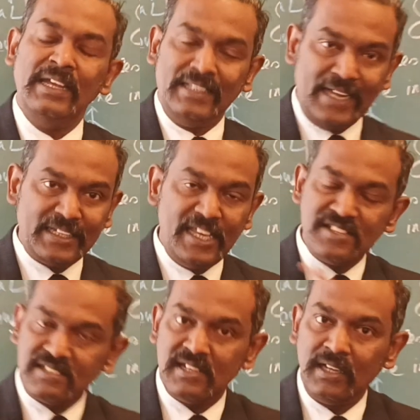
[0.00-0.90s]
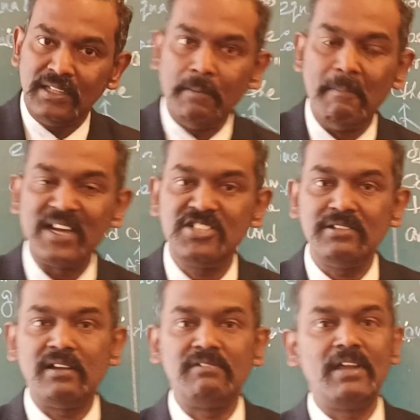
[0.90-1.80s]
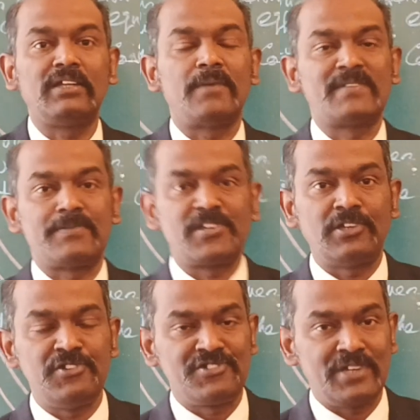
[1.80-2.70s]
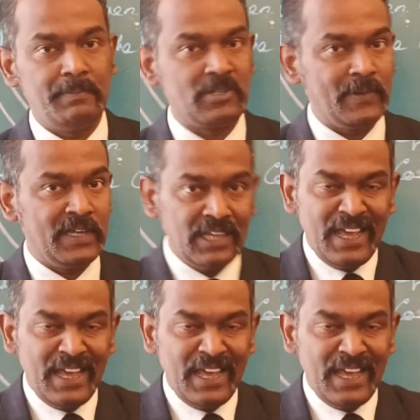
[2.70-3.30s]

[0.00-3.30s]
That is, the marginal rate of substitution between